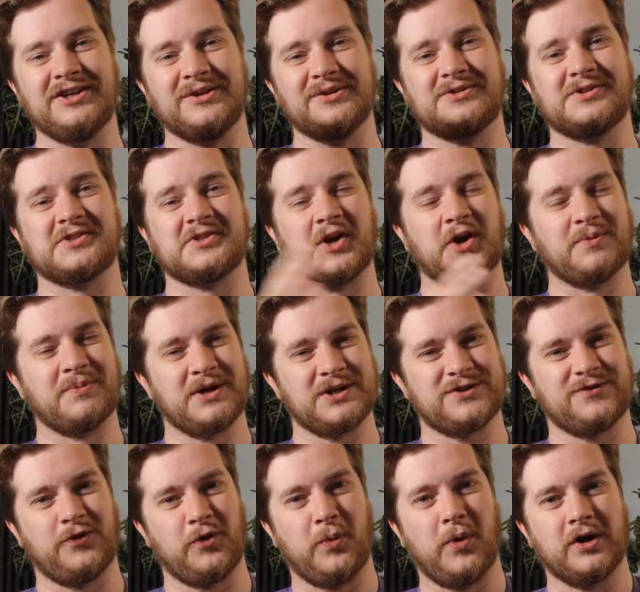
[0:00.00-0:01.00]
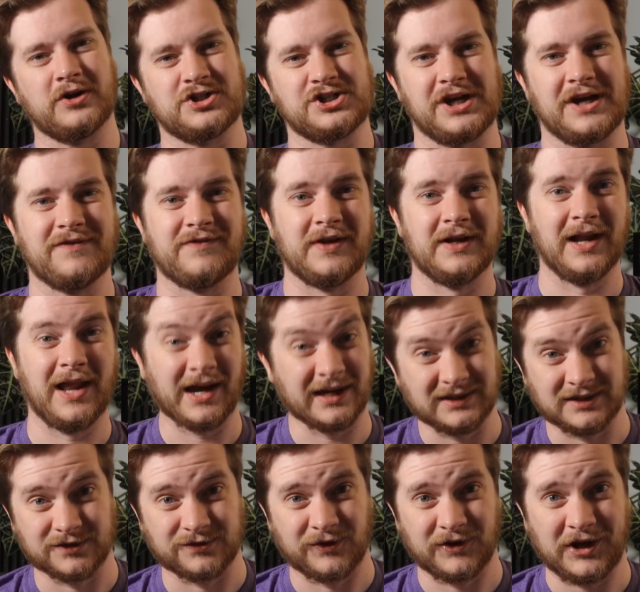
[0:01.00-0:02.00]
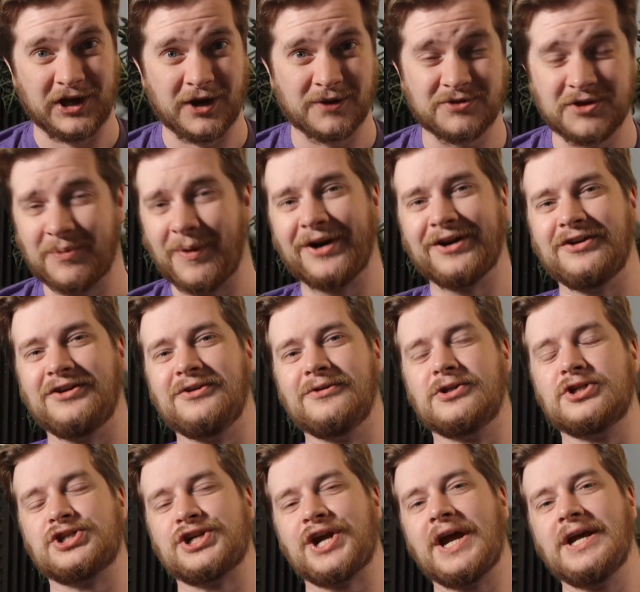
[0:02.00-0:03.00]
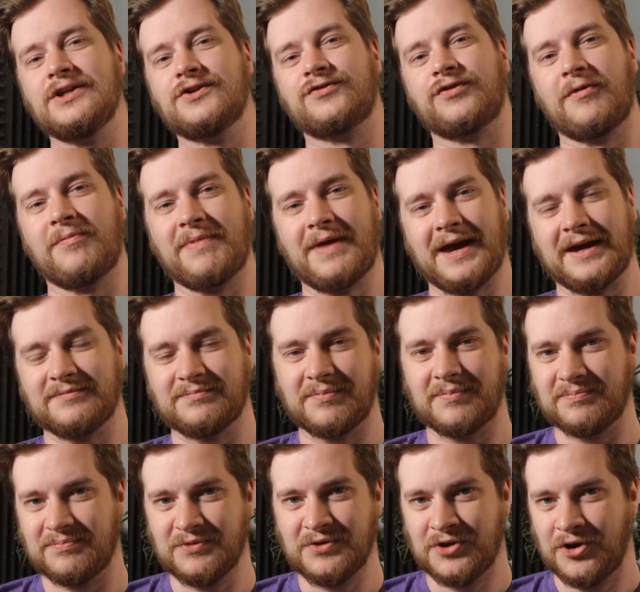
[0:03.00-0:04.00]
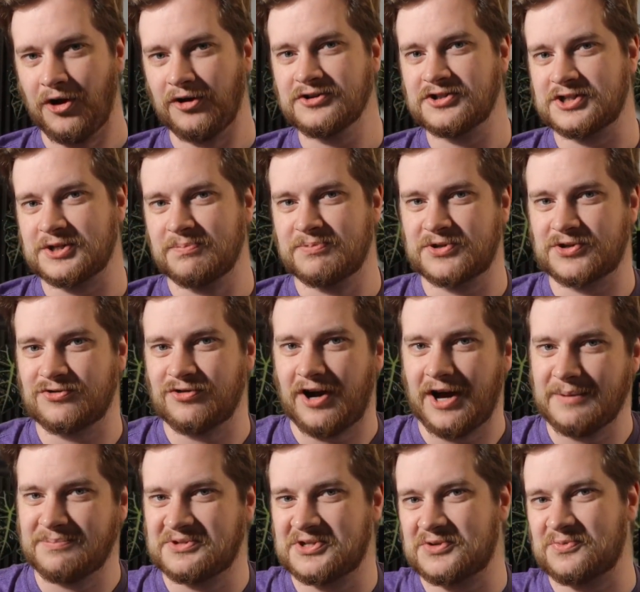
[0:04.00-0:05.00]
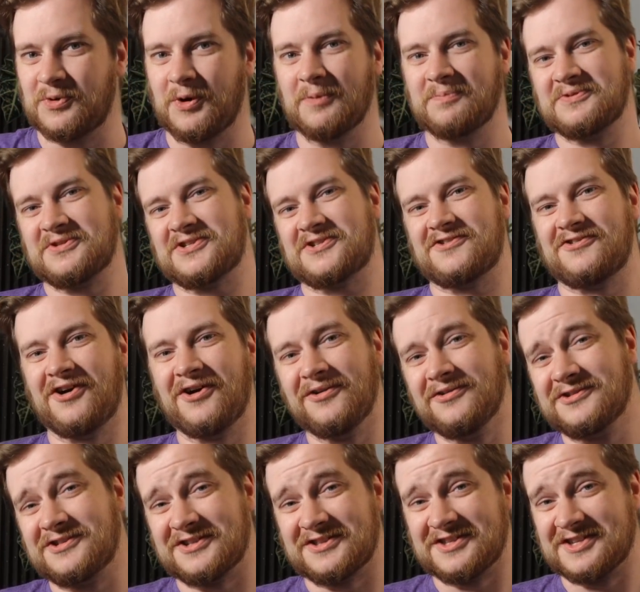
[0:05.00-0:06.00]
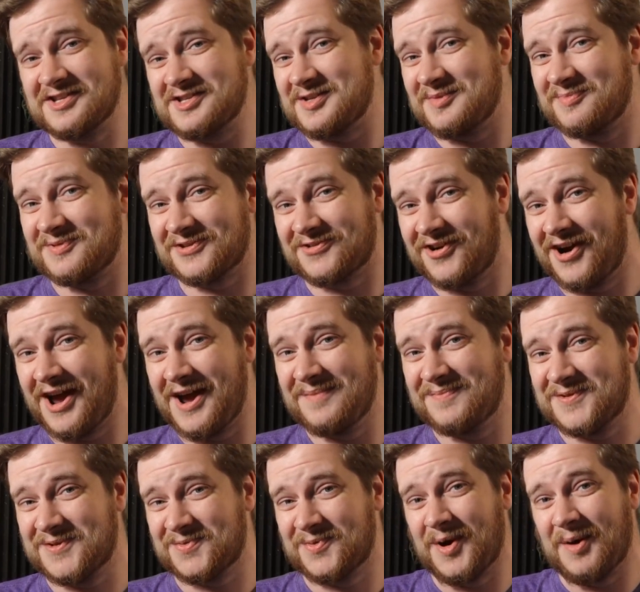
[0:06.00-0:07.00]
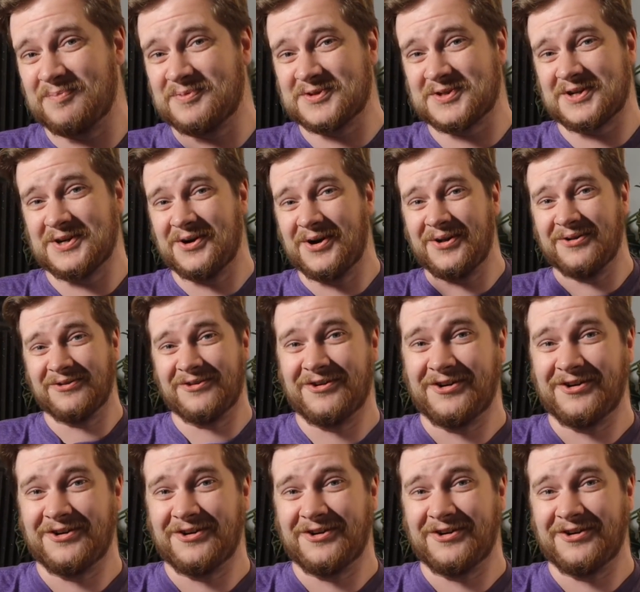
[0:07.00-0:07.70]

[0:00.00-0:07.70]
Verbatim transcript: you so much for watching. If you like this video, then why don't you change from that not subscribed swap scroll to the subscribed swap scroll?